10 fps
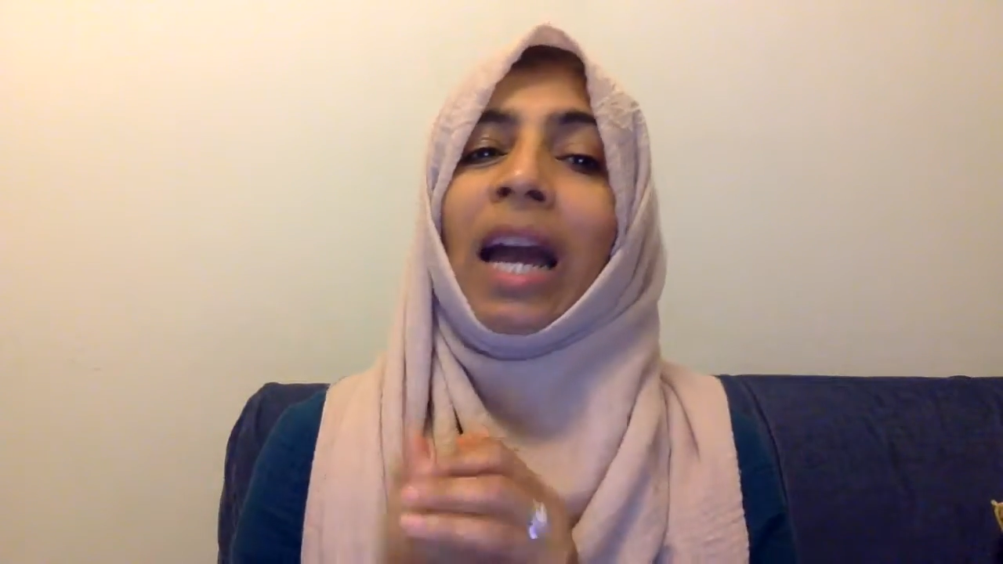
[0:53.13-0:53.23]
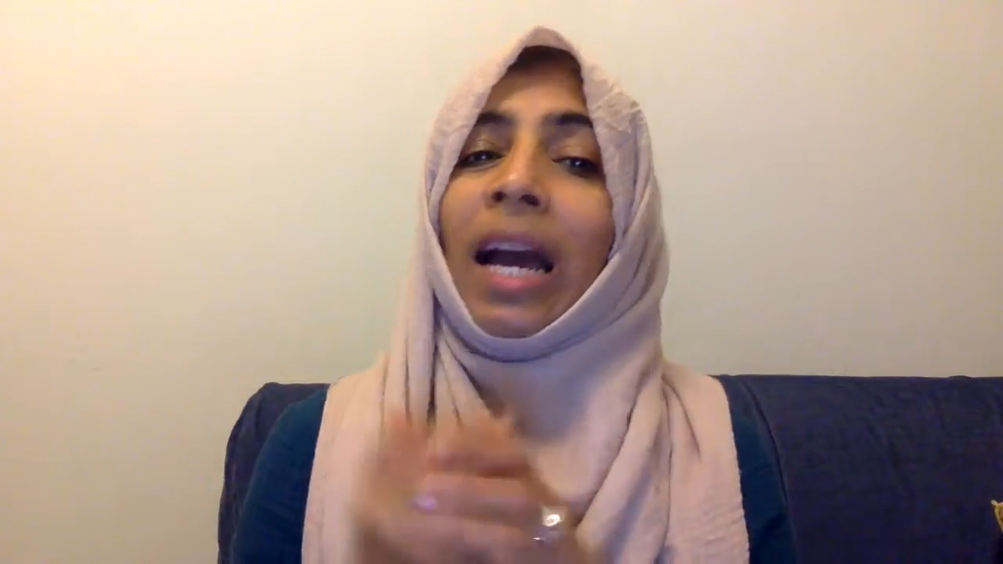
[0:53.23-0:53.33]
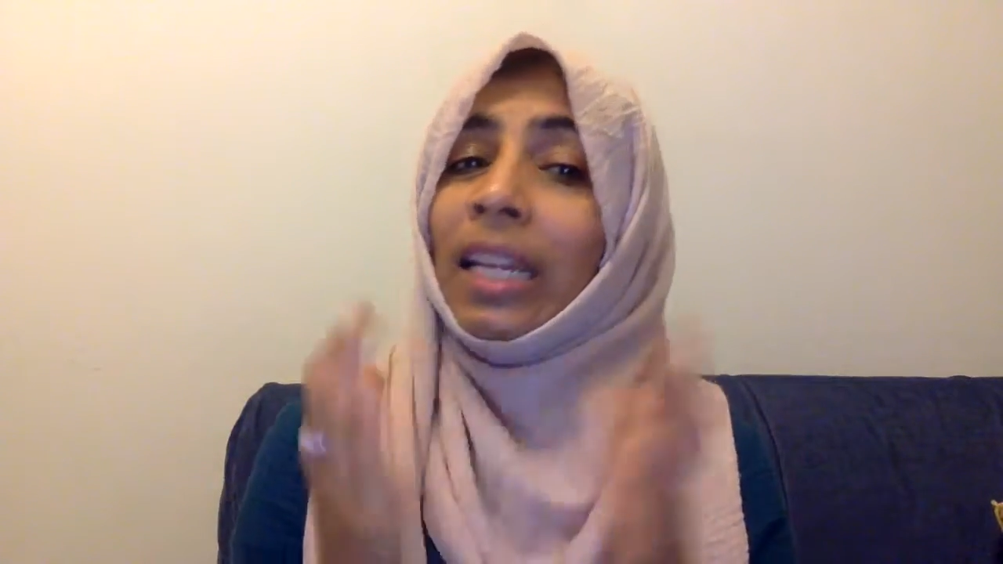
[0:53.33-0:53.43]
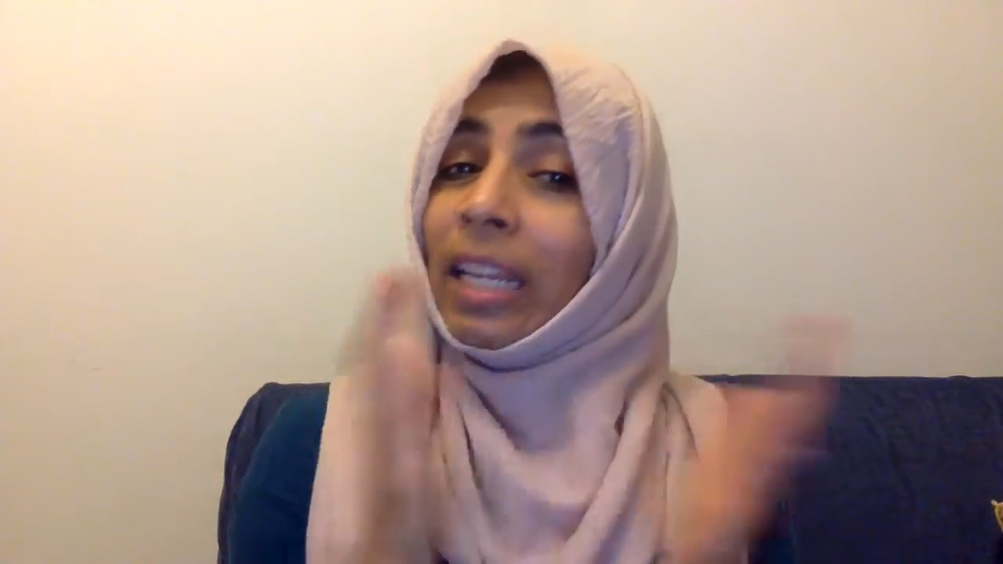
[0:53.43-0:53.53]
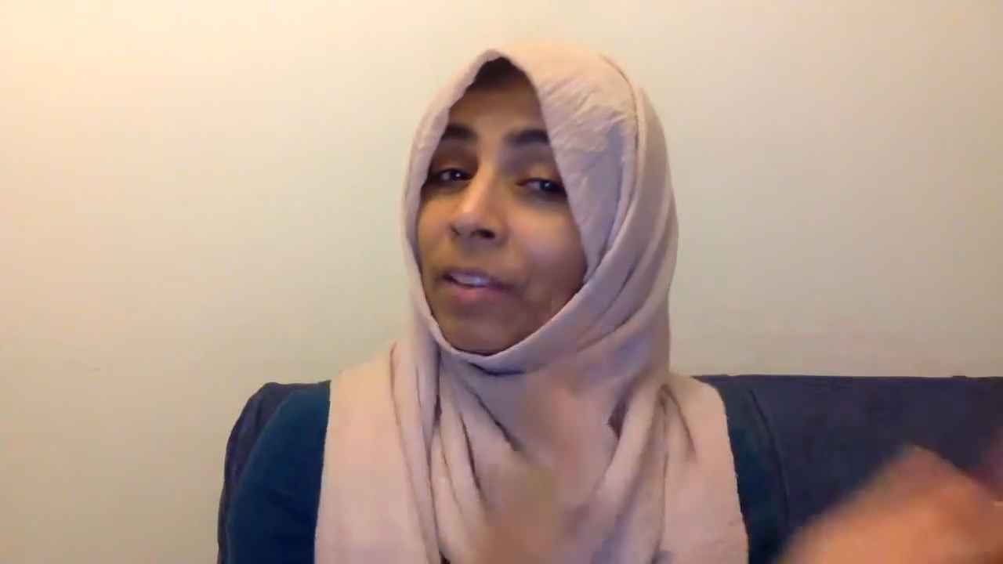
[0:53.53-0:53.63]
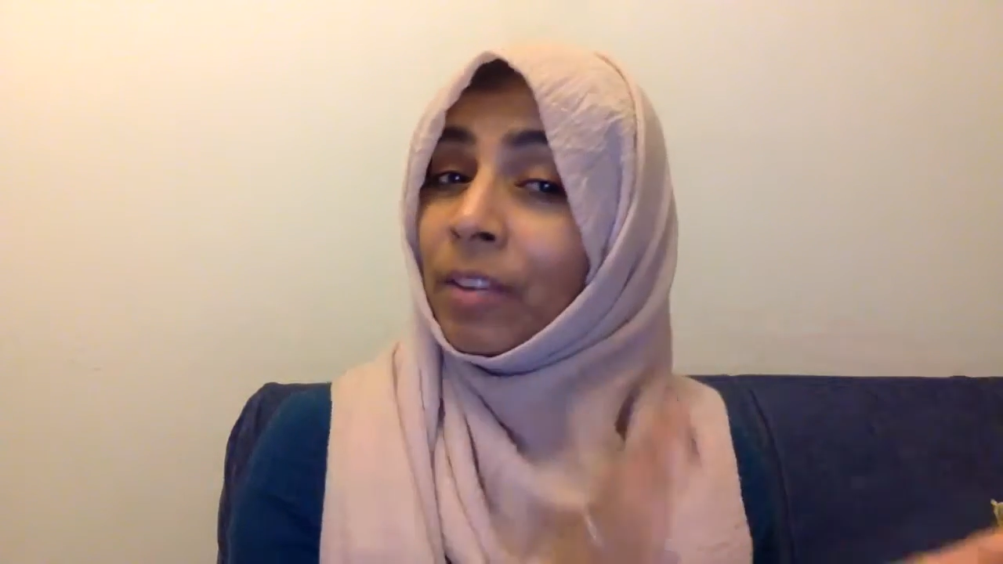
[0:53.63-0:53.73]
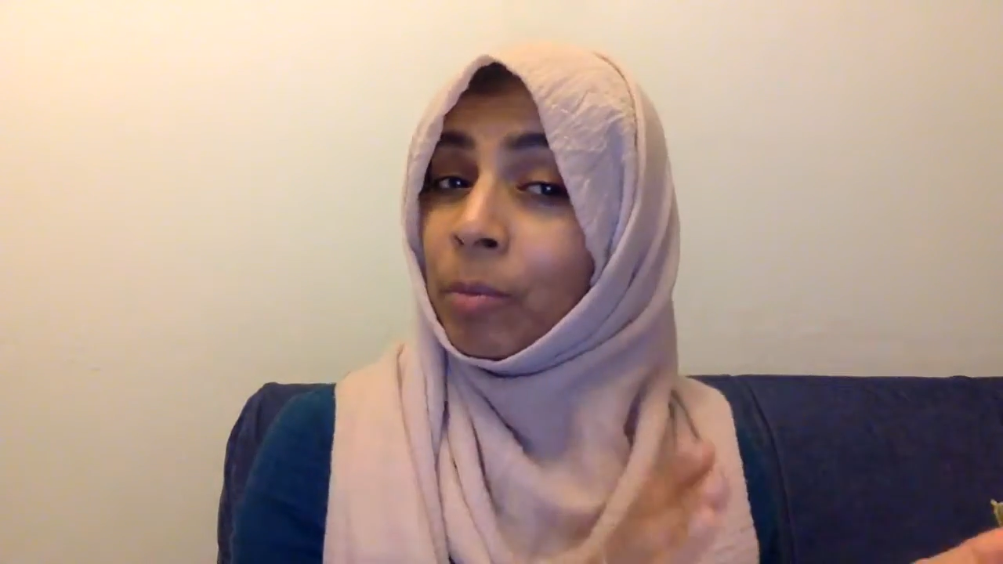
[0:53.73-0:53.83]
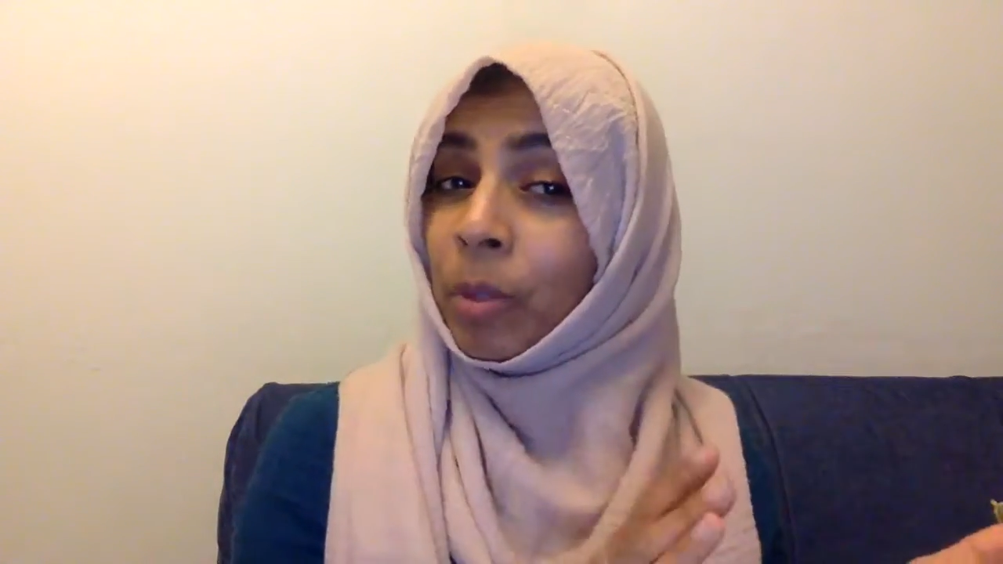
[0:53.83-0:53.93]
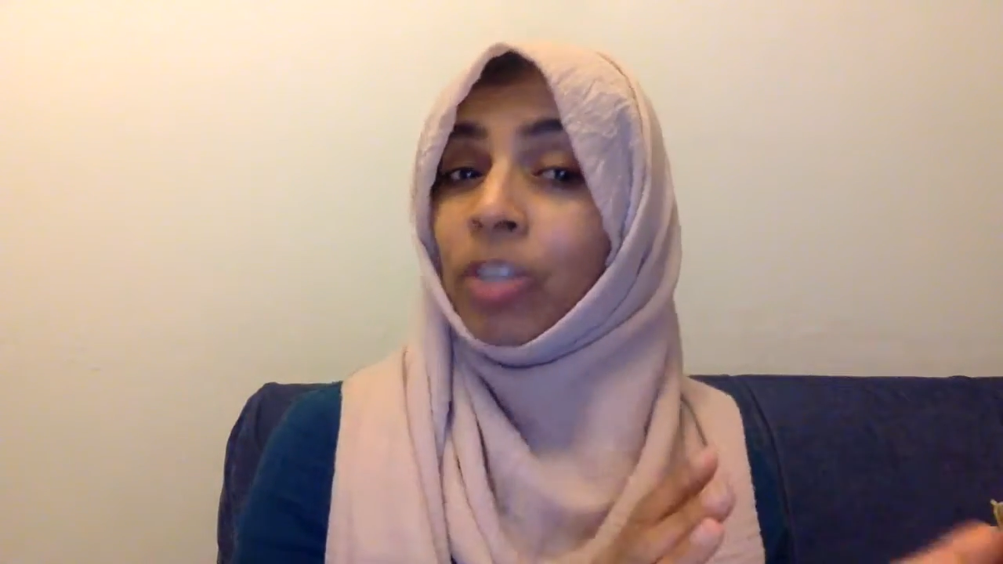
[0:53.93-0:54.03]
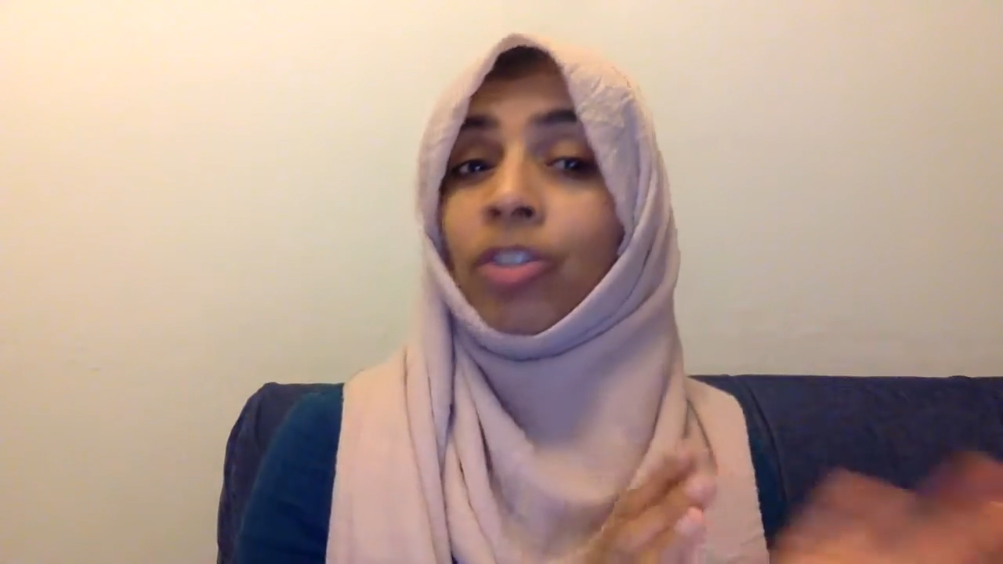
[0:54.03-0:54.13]
And even
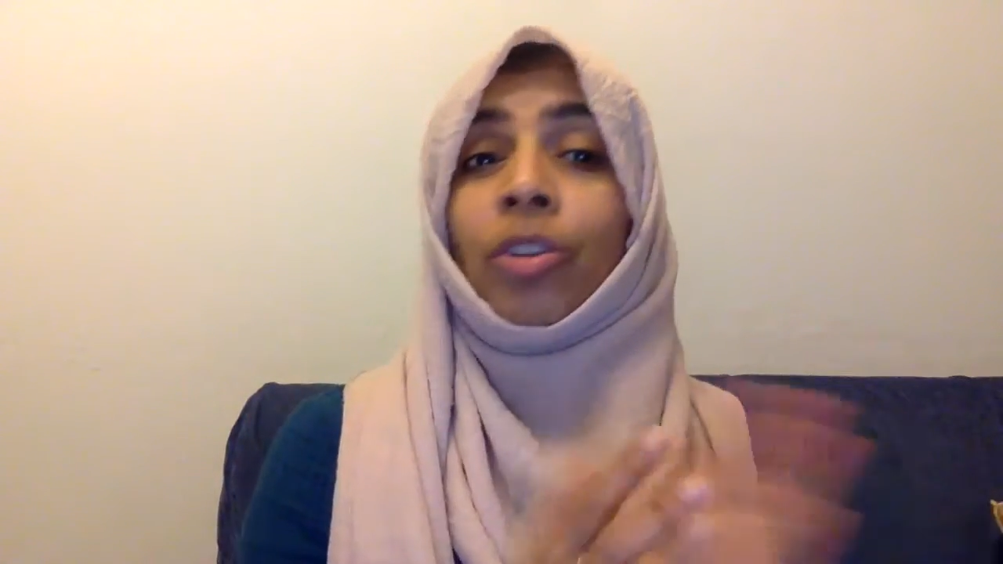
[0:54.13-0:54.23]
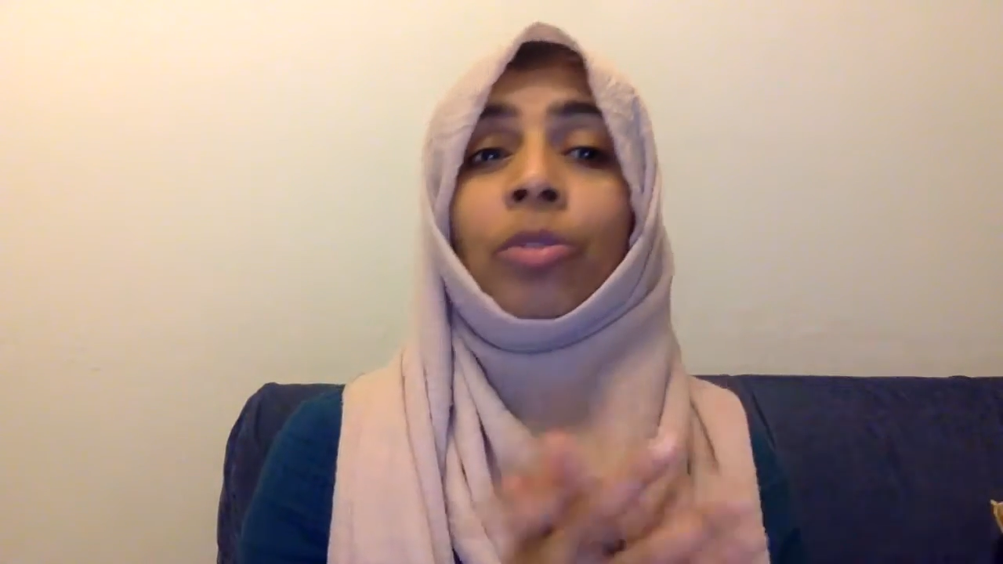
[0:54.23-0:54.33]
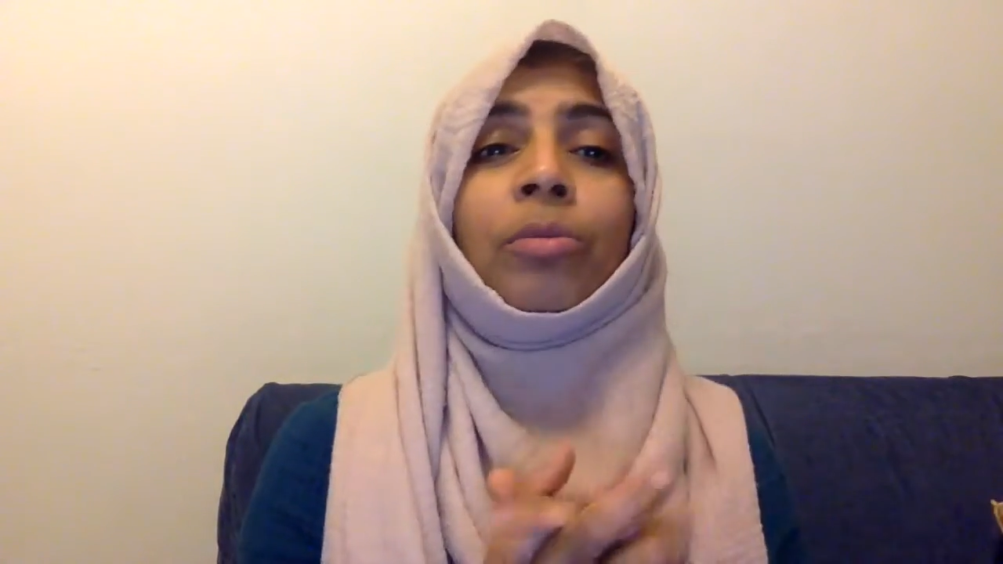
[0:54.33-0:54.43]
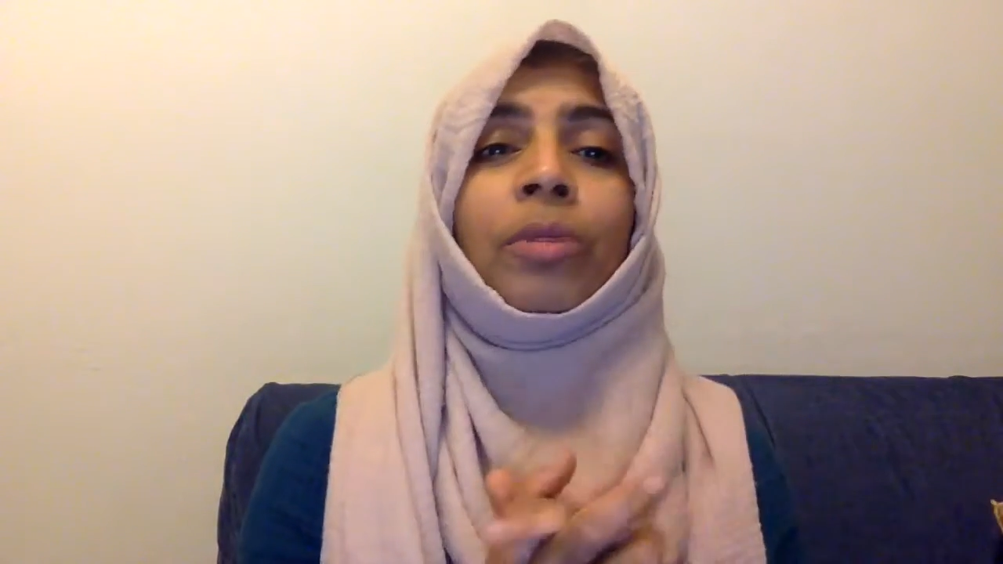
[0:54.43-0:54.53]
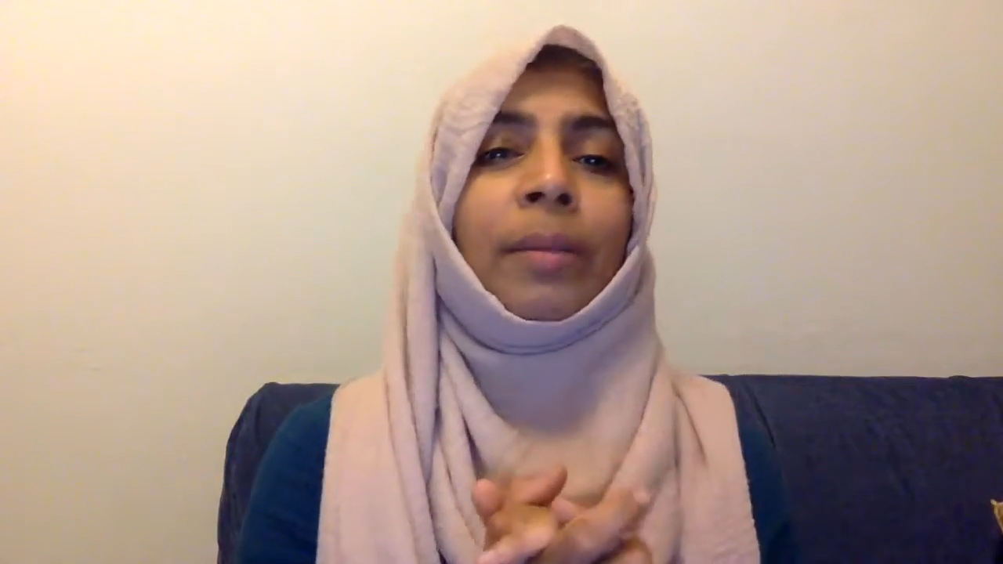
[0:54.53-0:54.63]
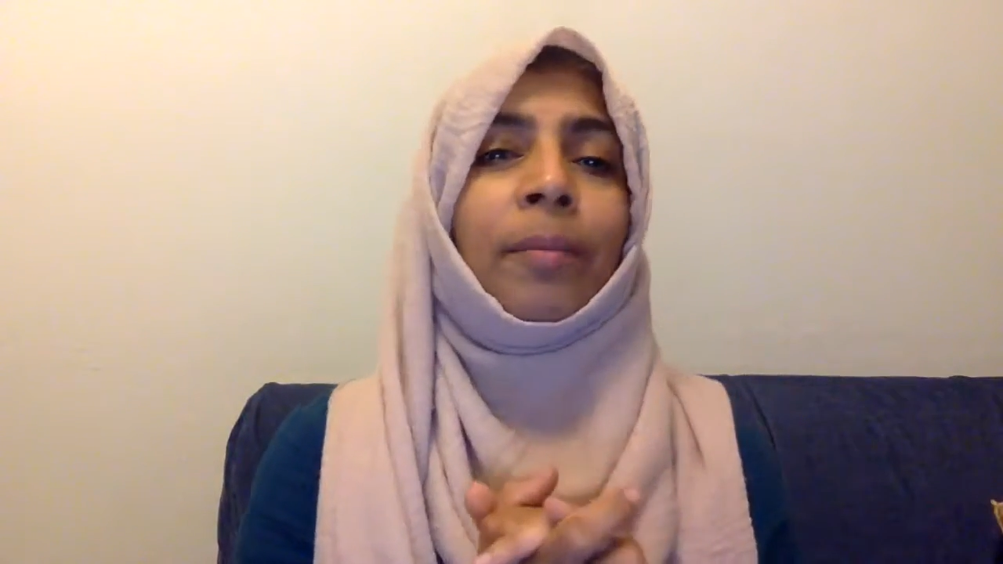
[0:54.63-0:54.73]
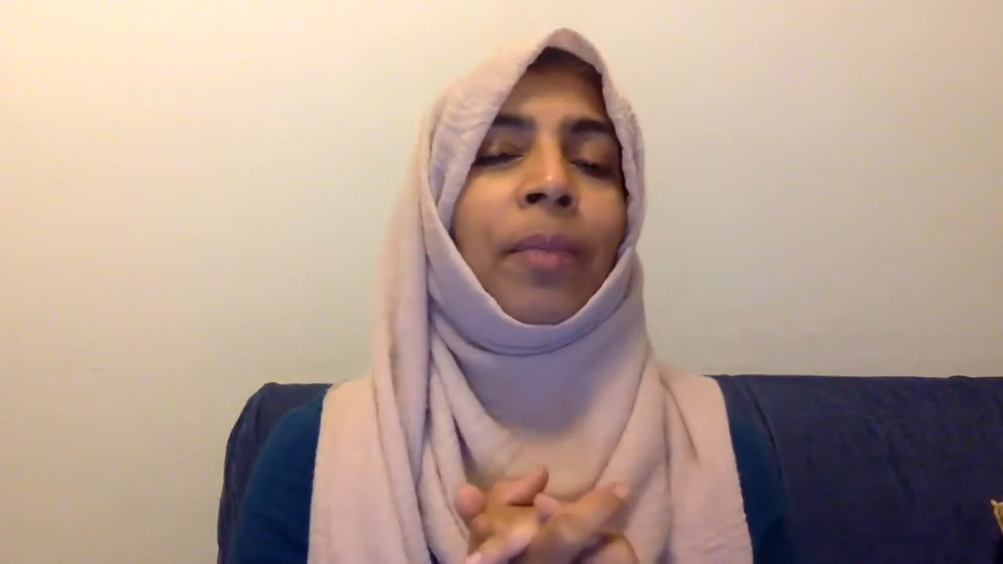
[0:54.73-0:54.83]
with children.